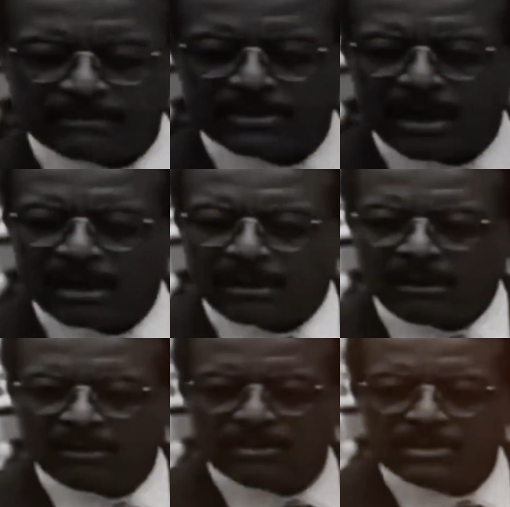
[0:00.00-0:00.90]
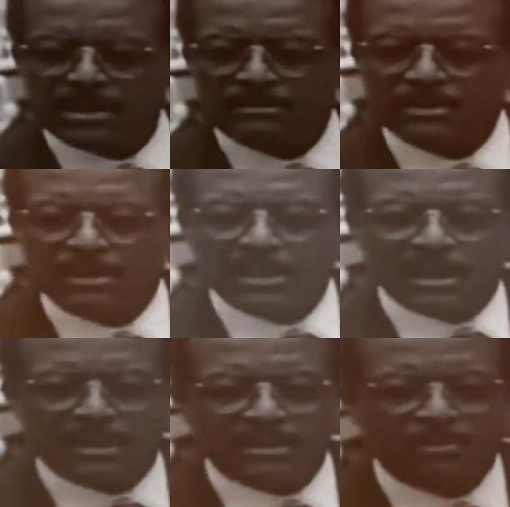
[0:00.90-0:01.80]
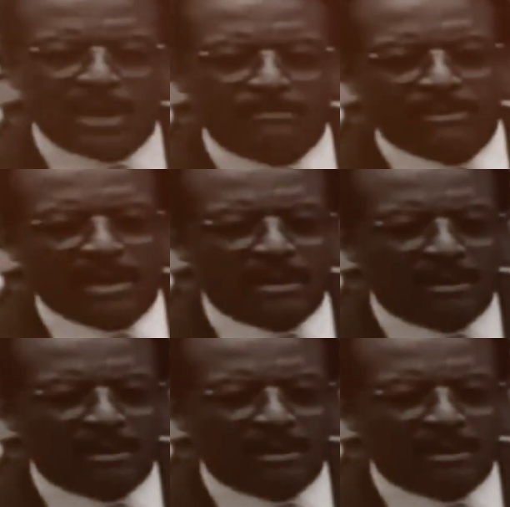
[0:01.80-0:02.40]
flaws in the justice system, from the